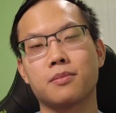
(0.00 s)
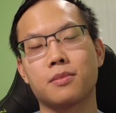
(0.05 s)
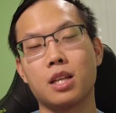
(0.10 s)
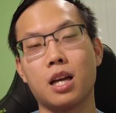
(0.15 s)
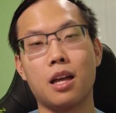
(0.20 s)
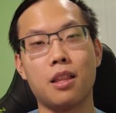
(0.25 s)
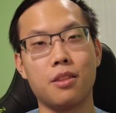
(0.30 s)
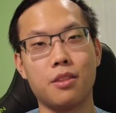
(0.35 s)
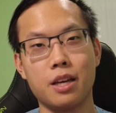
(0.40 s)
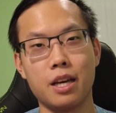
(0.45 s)

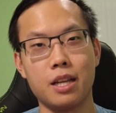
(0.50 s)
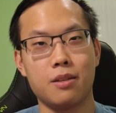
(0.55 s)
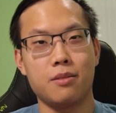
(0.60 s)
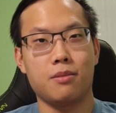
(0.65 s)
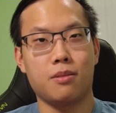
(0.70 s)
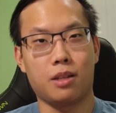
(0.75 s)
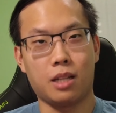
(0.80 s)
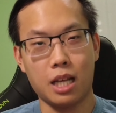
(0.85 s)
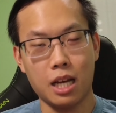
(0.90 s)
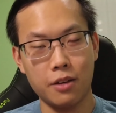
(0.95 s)
And
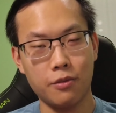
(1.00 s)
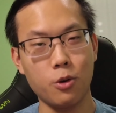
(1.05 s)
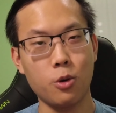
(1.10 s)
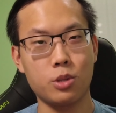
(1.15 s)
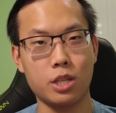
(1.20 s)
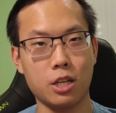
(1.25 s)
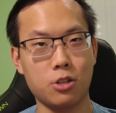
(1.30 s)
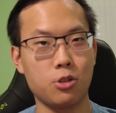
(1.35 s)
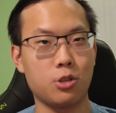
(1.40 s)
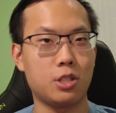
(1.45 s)
then a lot of
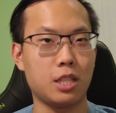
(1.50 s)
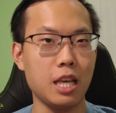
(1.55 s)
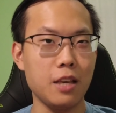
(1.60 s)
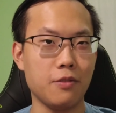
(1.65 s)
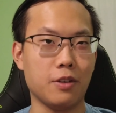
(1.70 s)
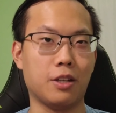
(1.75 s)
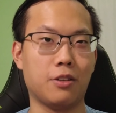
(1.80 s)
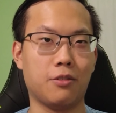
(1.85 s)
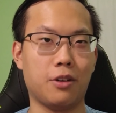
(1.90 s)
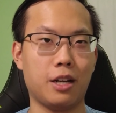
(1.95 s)
folks actually save
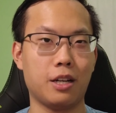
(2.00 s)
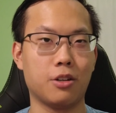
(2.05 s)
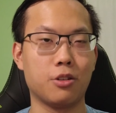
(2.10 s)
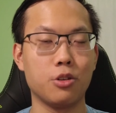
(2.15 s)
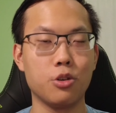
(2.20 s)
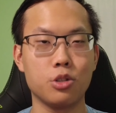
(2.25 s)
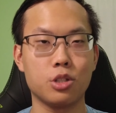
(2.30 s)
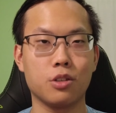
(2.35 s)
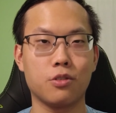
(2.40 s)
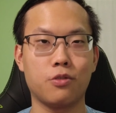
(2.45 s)
it, right? Or
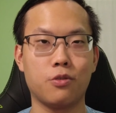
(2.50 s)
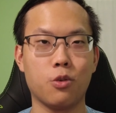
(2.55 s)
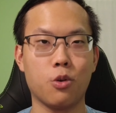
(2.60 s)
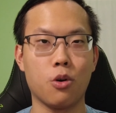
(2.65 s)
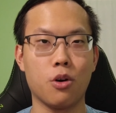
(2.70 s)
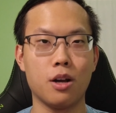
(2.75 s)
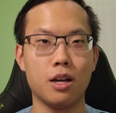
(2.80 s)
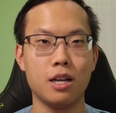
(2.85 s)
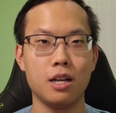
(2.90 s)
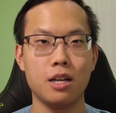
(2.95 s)
use it
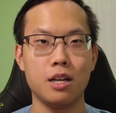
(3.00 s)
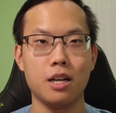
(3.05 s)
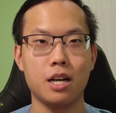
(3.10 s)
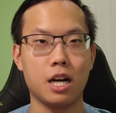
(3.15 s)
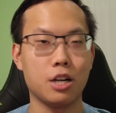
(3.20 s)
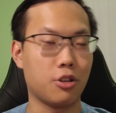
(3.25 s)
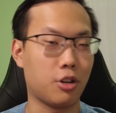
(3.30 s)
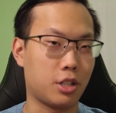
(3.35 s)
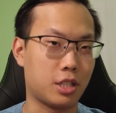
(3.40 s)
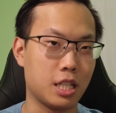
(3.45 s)
for
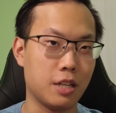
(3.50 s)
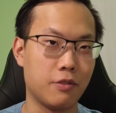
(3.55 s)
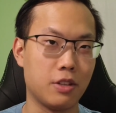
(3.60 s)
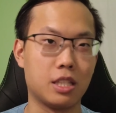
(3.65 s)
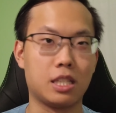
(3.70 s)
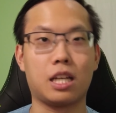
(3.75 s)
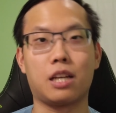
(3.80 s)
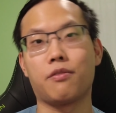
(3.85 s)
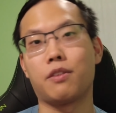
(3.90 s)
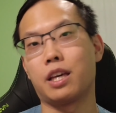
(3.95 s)
other
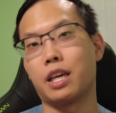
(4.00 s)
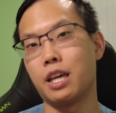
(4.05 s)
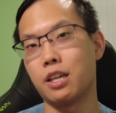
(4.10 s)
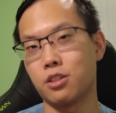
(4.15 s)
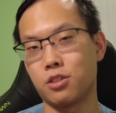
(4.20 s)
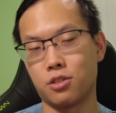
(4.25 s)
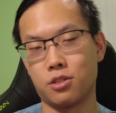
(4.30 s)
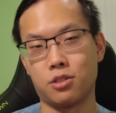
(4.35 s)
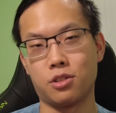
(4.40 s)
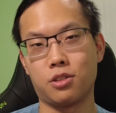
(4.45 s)
activities like
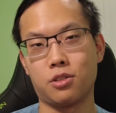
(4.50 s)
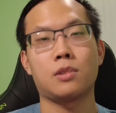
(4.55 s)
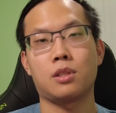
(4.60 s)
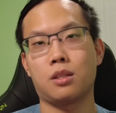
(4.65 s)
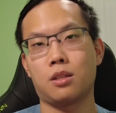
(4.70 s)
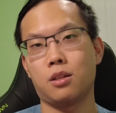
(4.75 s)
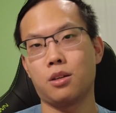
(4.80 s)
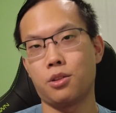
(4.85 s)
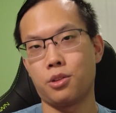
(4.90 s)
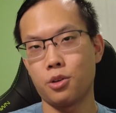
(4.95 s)
vacations.
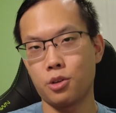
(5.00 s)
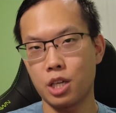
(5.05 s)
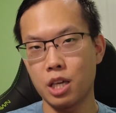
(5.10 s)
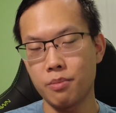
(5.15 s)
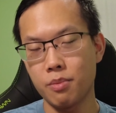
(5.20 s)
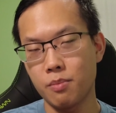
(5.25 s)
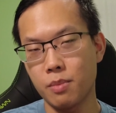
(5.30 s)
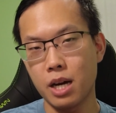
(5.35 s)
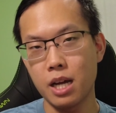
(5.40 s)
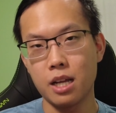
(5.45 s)
Although
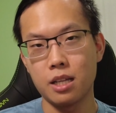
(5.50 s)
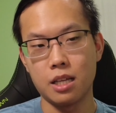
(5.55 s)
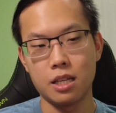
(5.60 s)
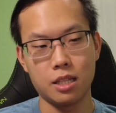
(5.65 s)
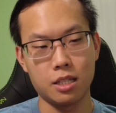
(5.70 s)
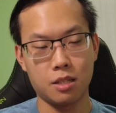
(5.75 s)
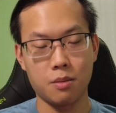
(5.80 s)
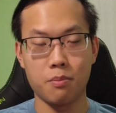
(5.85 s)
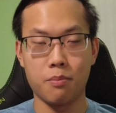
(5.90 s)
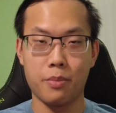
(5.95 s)
keep in mind, it
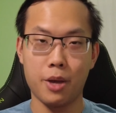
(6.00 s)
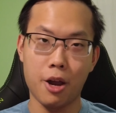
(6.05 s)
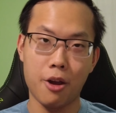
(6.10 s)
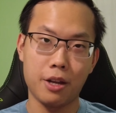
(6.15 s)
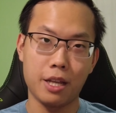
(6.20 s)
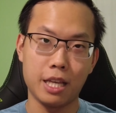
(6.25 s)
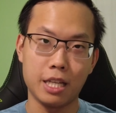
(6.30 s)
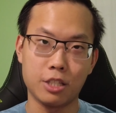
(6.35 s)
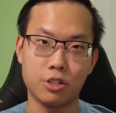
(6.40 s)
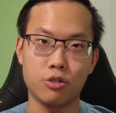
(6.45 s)
doesn't bear
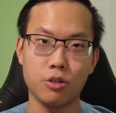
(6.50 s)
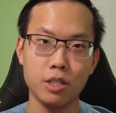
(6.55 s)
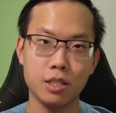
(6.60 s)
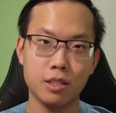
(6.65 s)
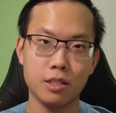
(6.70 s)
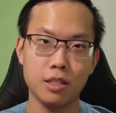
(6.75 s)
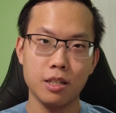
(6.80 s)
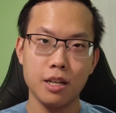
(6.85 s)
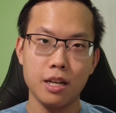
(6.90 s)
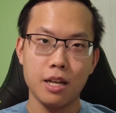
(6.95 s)
any
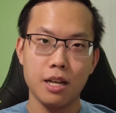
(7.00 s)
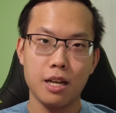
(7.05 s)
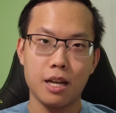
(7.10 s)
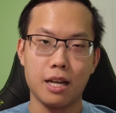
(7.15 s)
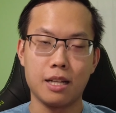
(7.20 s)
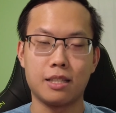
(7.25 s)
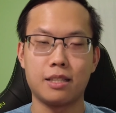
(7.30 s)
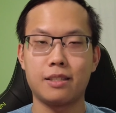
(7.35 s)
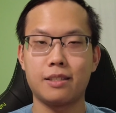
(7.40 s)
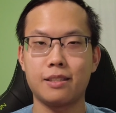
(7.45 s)
interest,
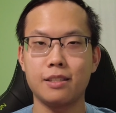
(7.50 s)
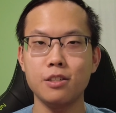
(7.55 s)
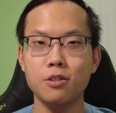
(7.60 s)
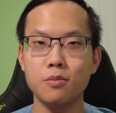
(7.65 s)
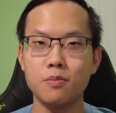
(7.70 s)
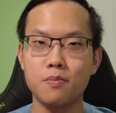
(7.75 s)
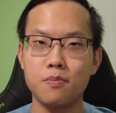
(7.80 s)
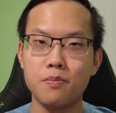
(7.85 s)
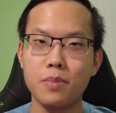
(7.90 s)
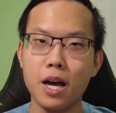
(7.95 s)
it's still
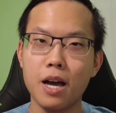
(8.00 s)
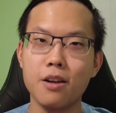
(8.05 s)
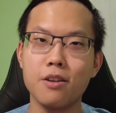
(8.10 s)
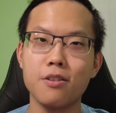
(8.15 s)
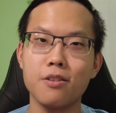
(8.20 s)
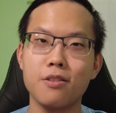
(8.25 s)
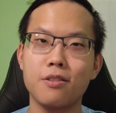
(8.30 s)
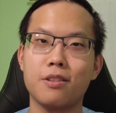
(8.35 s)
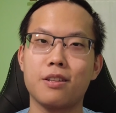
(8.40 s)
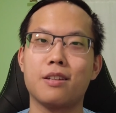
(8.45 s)

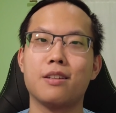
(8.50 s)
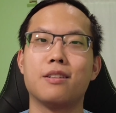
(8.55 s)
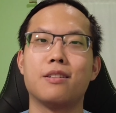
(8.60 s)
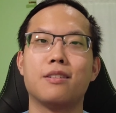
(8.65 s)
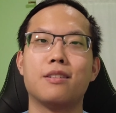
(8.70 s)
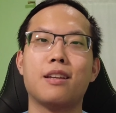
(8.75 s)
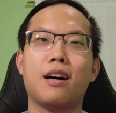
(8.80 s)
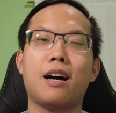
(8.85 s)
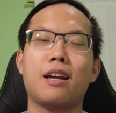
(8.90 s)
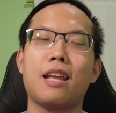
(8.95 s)
better
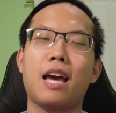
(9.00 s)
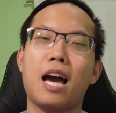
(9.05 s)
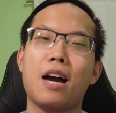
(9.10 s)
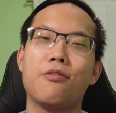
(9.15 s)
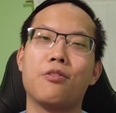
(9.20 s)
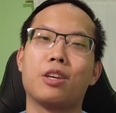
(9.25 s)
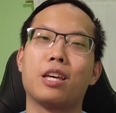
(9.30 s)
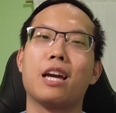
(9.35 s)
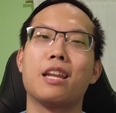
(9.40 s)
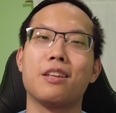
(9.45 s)
than not
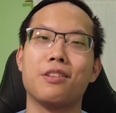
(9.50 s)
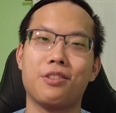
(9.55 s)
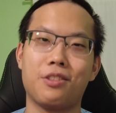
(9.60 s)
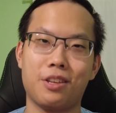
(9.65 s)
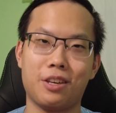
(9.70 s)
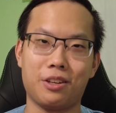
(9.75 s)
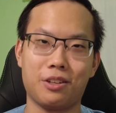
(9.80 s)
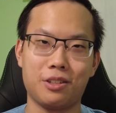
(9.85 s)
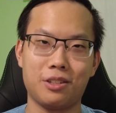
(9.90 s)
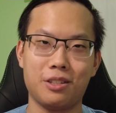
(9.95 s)
having
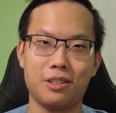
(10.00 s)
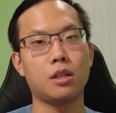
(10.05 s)
anything.